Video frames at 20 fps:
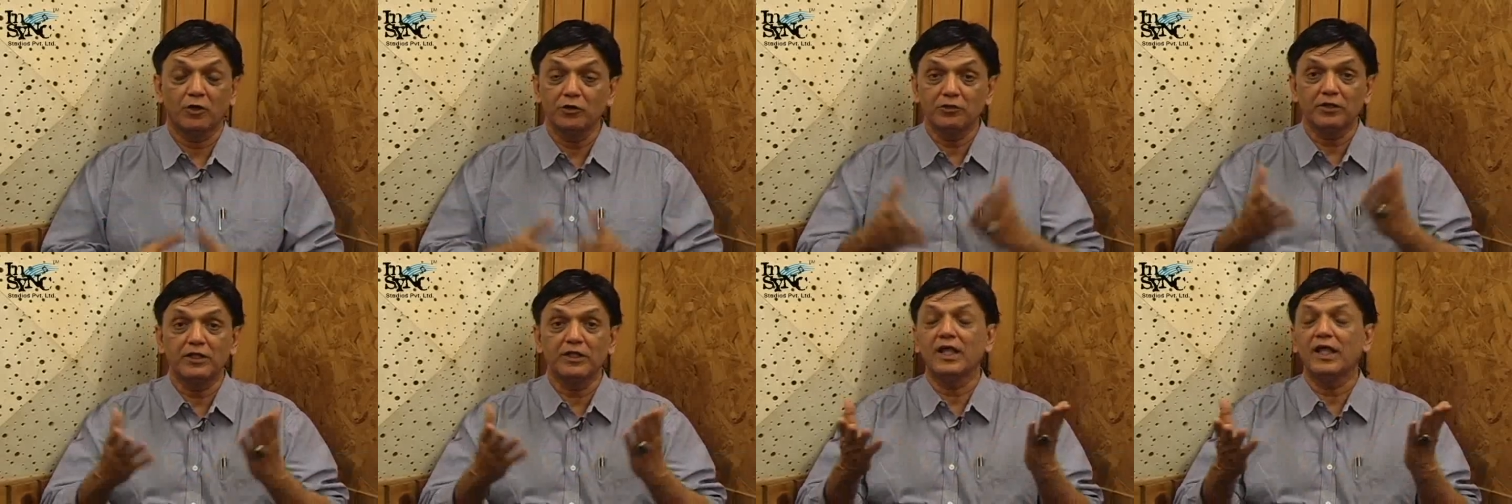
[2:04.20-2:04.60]

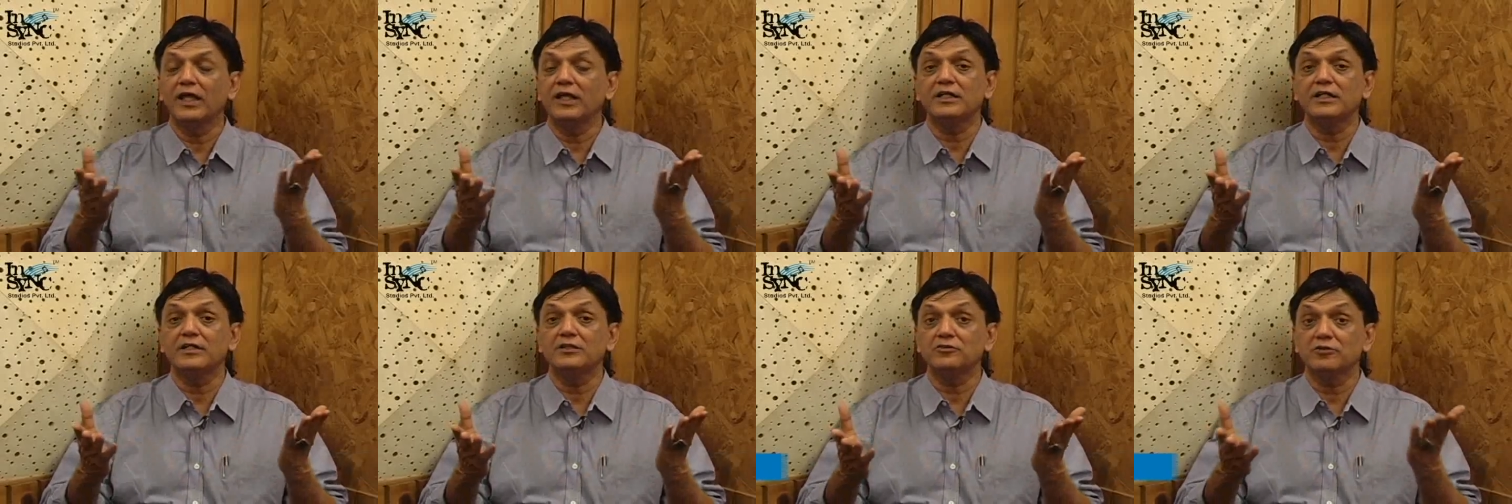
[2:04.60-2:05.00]
or you can
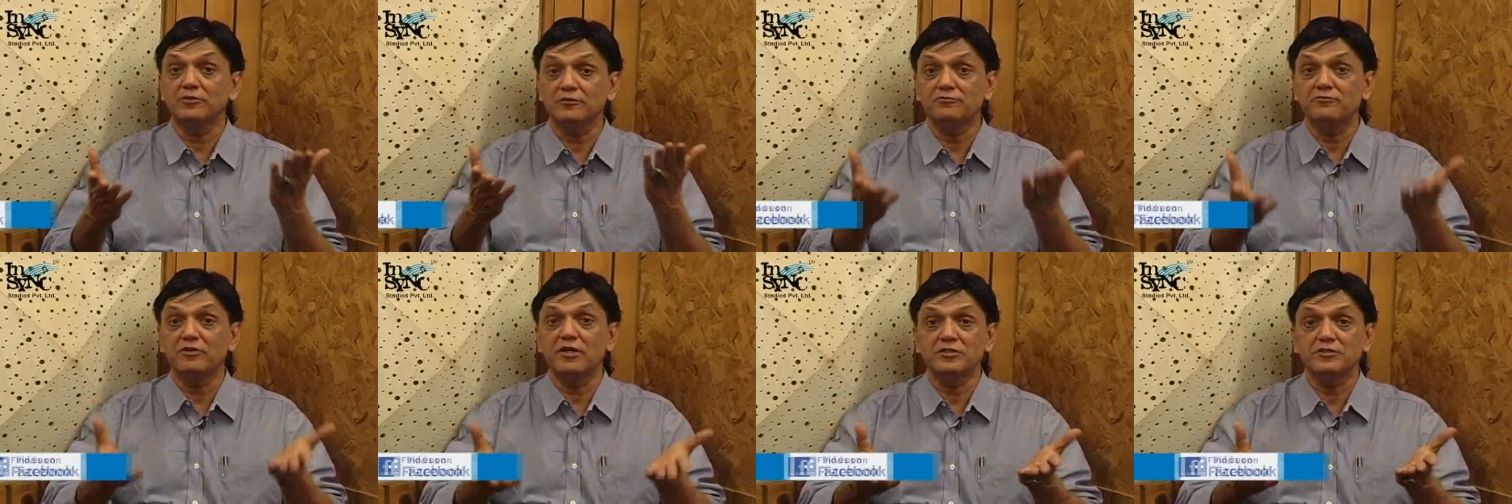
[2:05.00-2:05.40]
like us
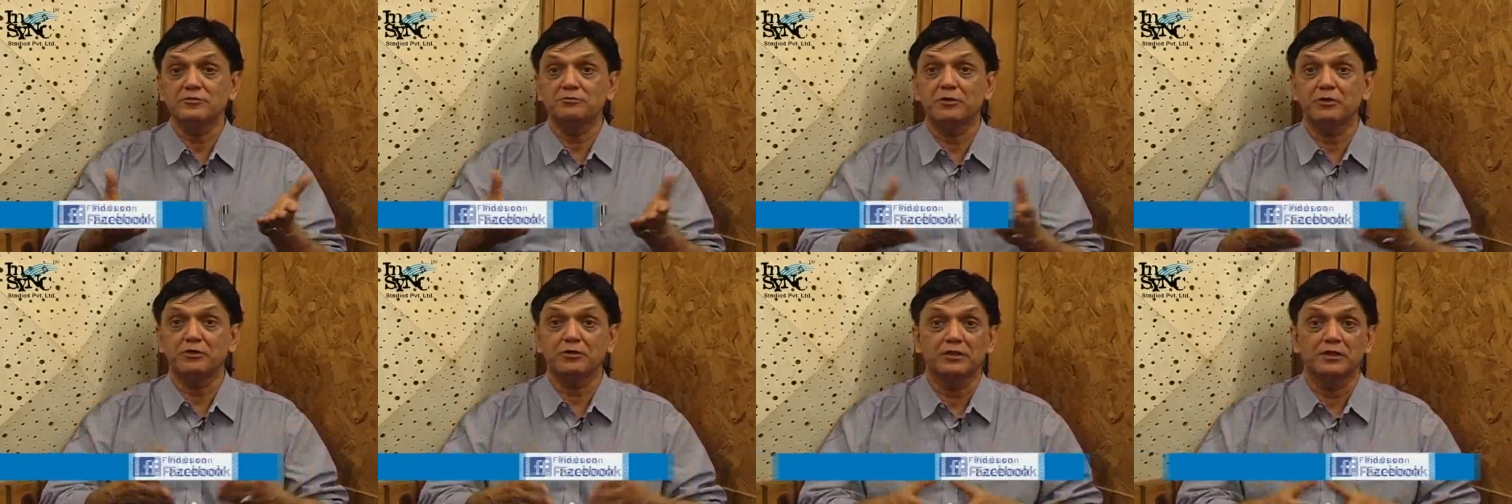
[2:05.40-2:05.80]
on
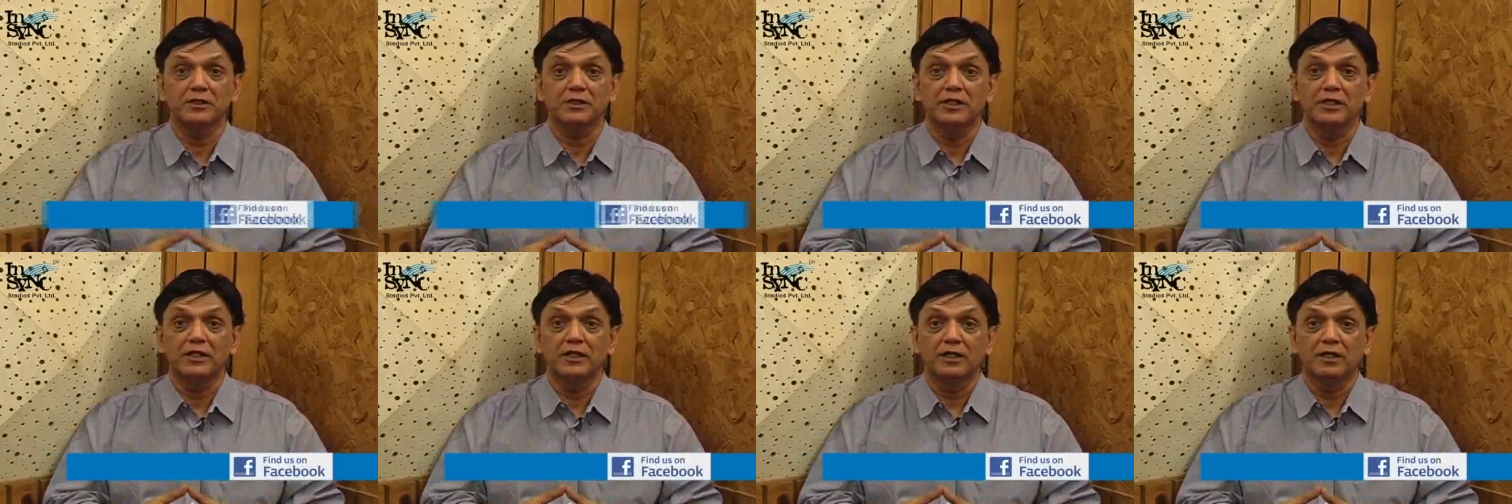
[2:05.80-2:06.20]
Facebook.
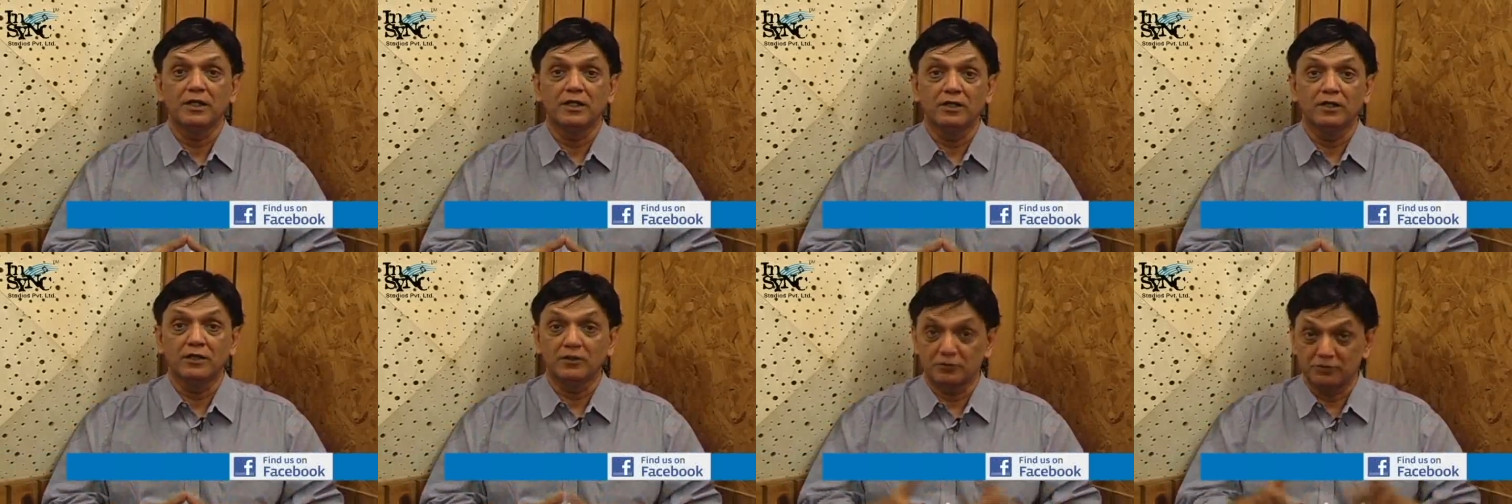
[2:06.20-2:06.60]

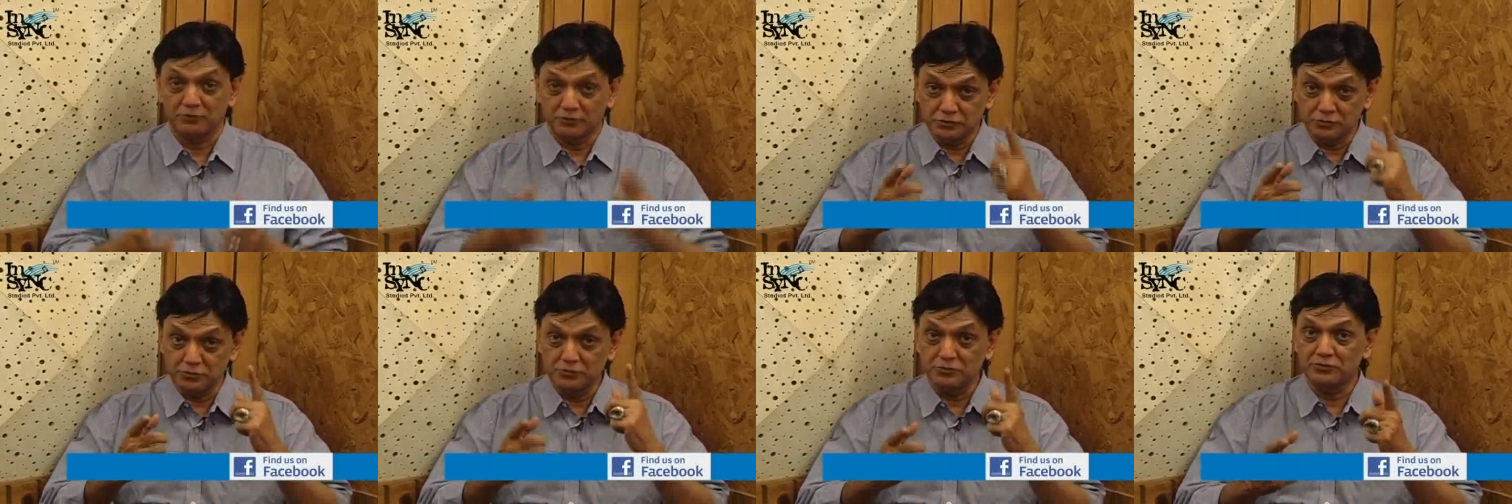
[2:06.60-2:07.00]

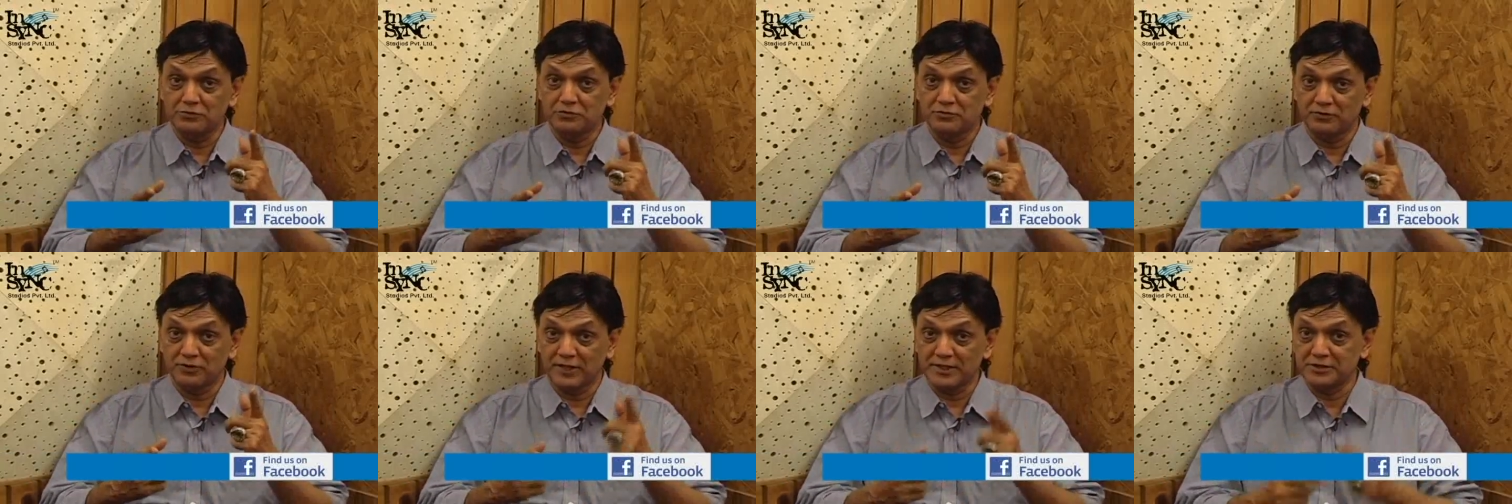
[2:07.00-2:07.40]
Do
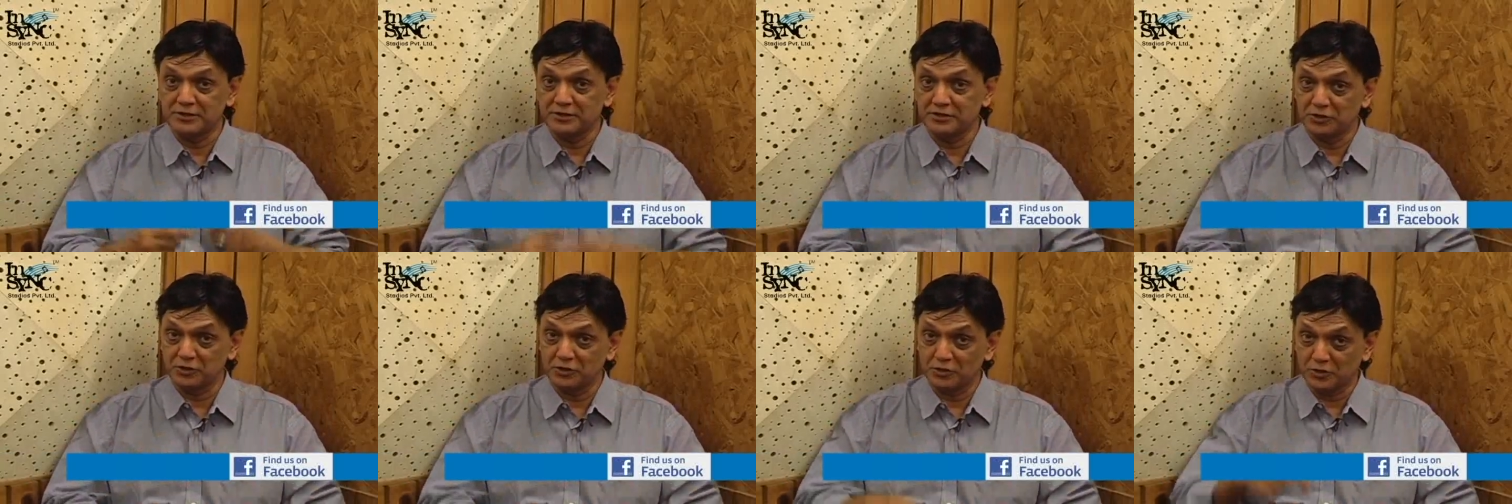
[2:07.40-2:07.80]
write
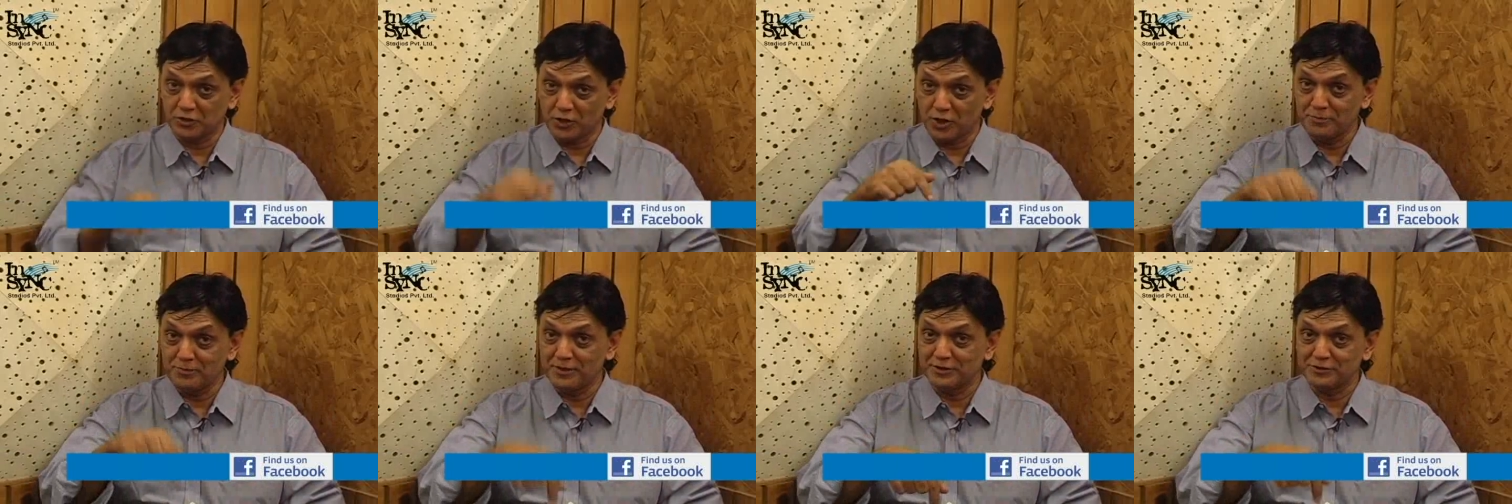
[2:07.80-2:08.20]
in your
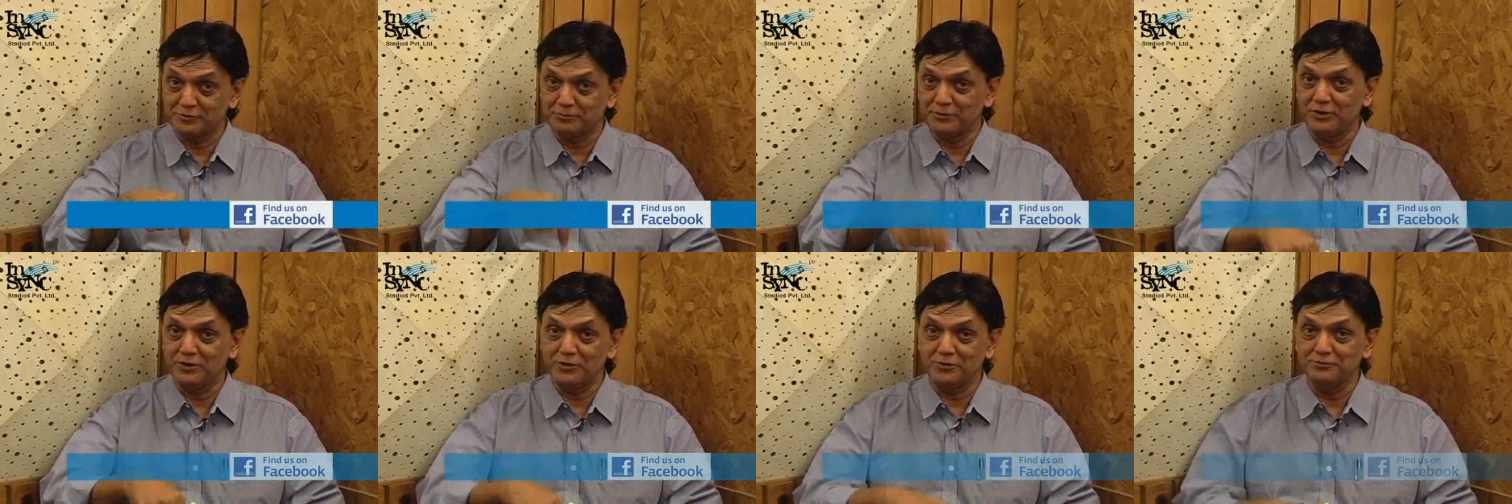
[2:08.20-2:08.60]
comments
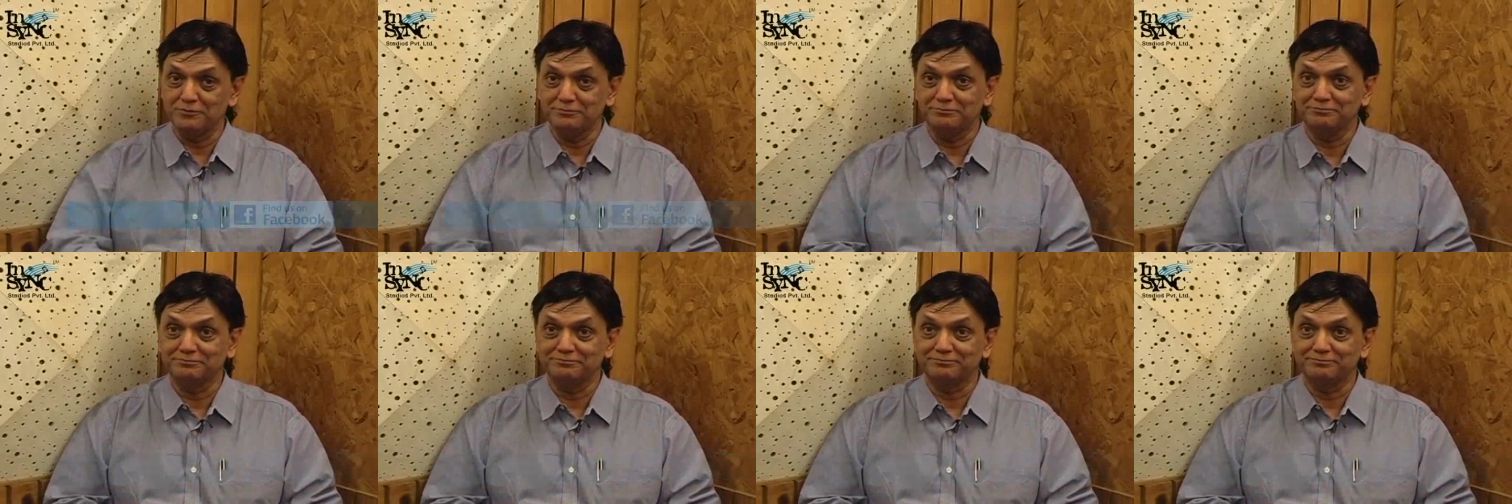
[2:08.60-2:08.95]
below.